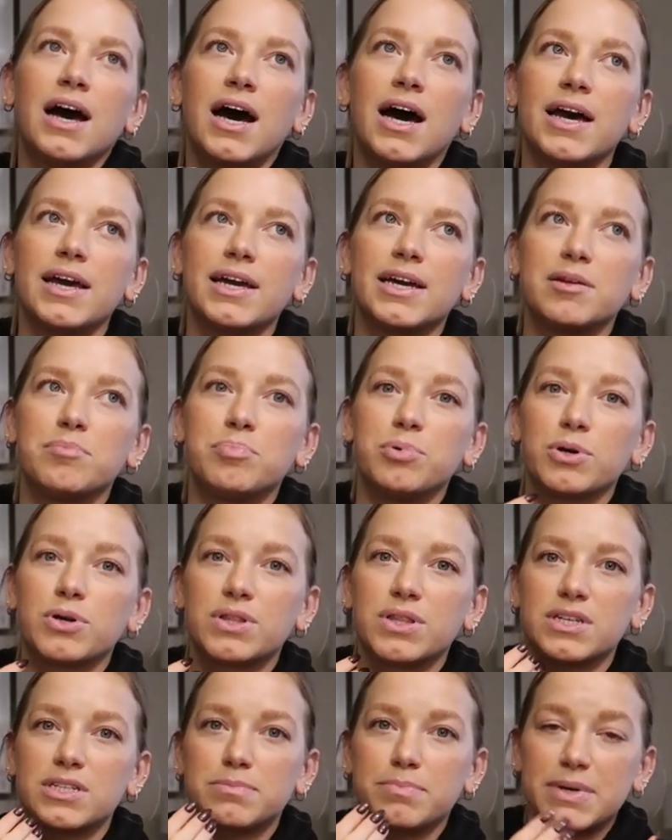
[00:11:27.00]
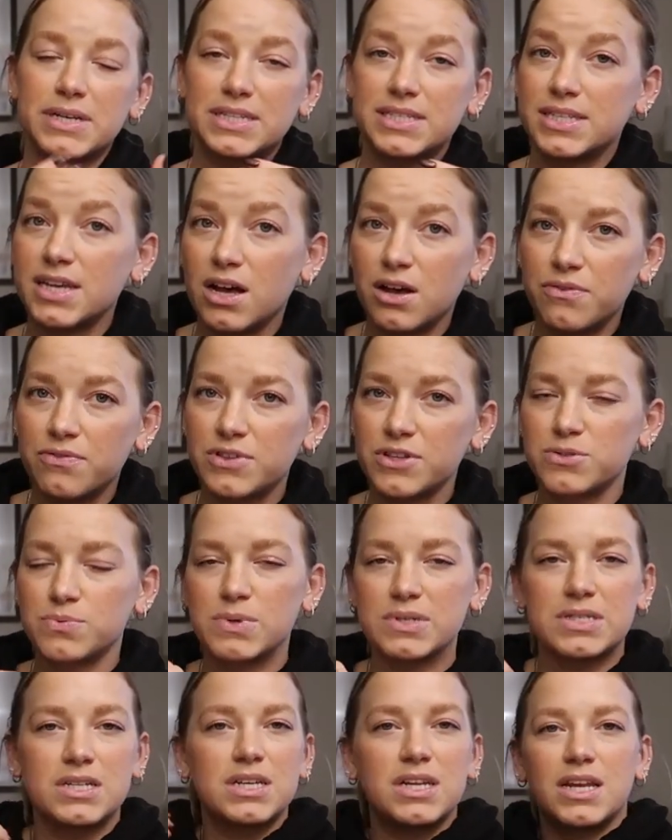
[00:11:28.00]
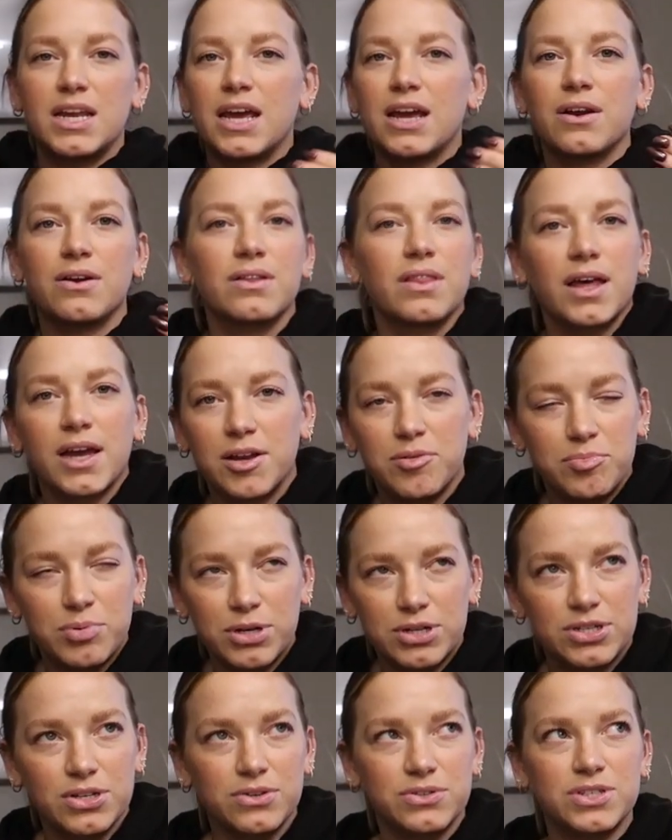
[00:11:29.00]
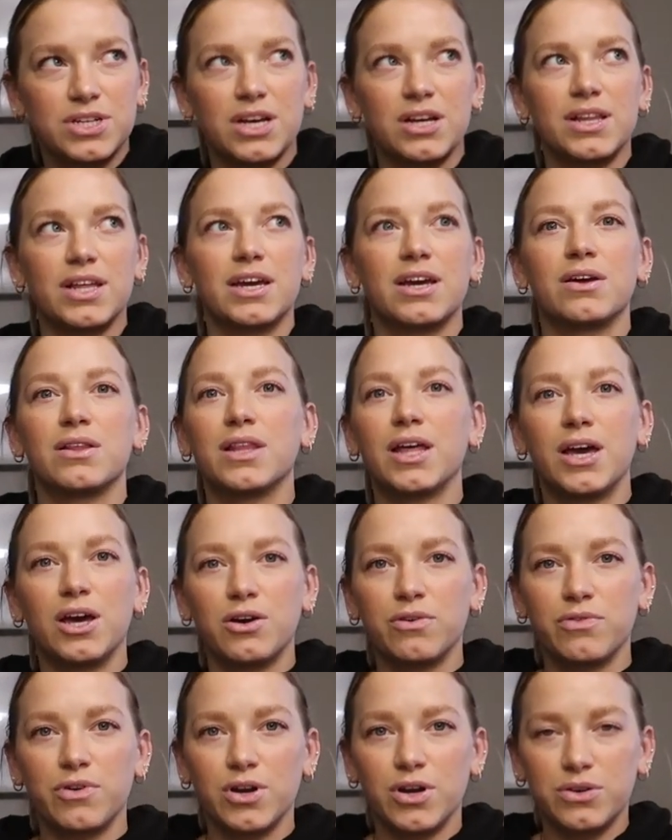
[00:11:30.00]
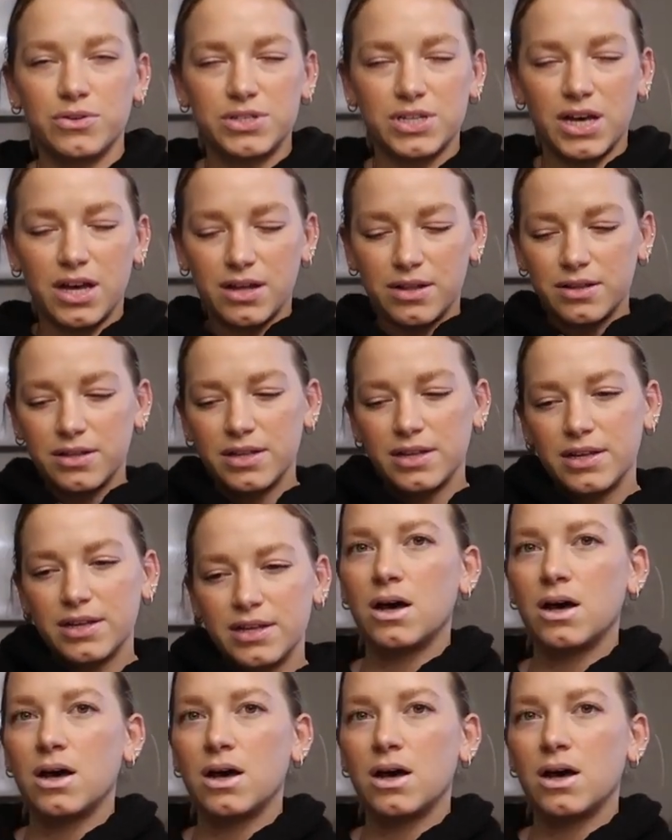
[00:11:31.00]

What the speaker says: I had booked this myself. This wasn't an airline booked hotel, like a layover hotel.